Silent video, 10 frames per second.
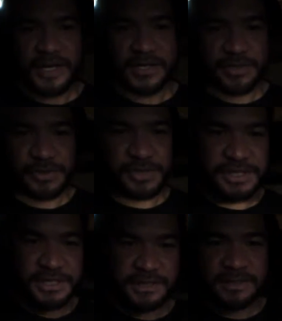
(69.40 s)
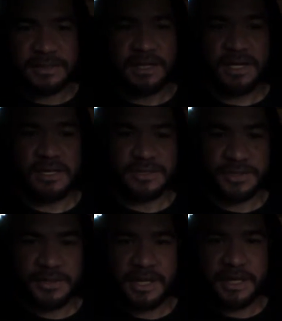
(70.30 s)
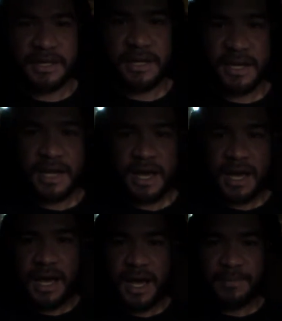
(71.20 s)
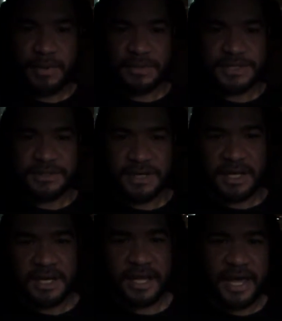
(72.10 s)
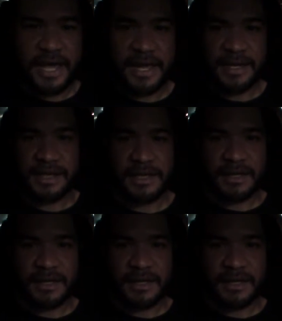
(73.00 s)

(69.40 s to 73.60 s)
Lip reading: nutrition journey. I wish you luck, and I